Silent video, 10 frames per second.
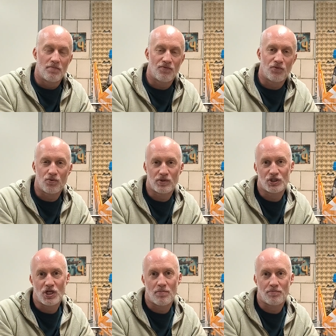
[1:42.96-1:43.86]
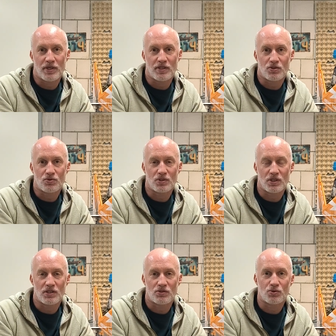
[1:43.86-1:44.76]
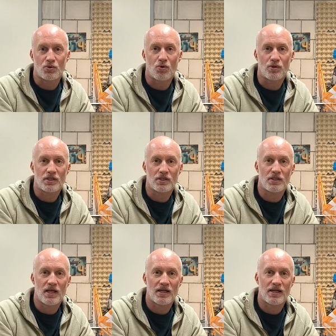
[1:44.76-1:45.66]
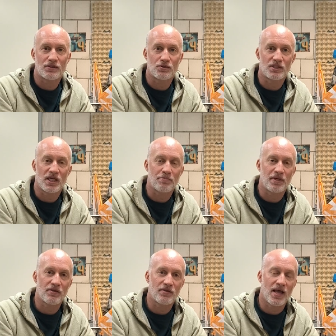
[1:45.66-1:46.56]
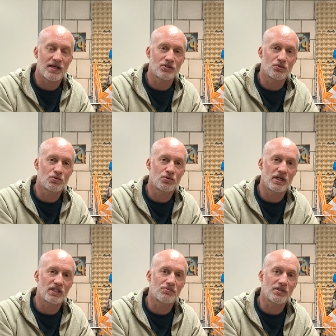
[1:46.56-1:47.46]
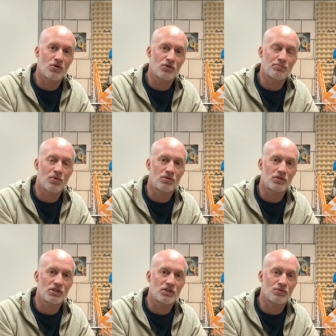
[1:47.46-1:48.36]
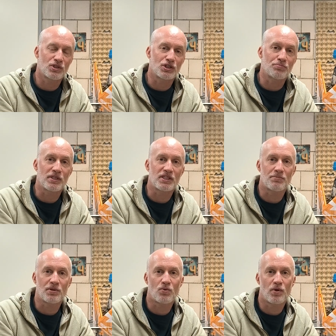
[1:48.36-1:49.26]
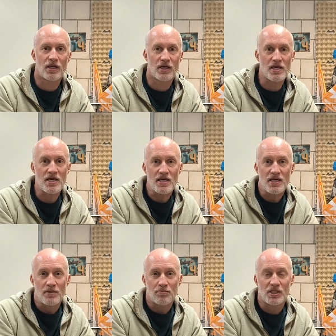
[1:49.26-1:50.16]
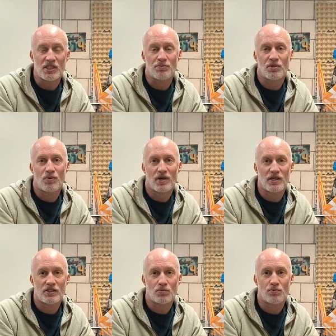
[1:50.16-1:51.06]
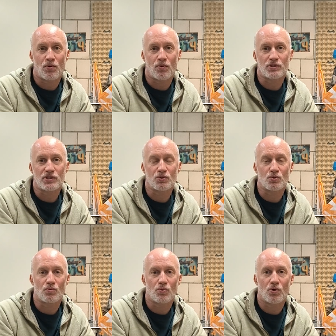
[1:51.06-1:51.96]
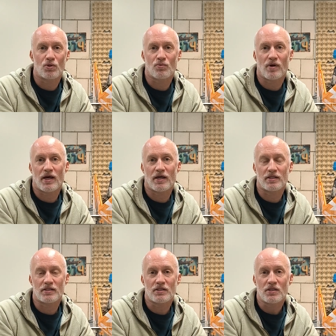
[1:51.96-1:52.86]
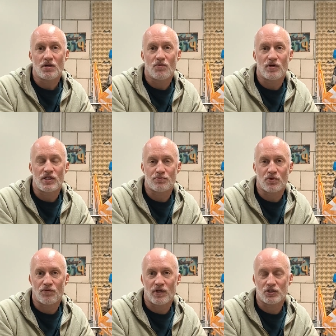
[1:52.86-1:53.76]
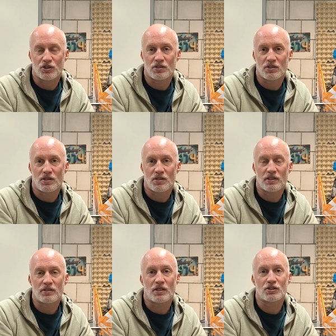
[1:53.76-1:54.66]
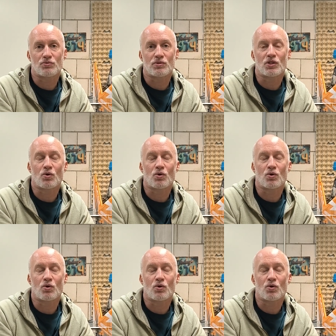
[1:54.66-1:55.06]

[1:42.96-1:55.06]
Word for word: Before we jump into the tutorial, I like to say big thanks to today's video sponsor, which is PCBWay. PCBWay supports you worldwide with professional industrial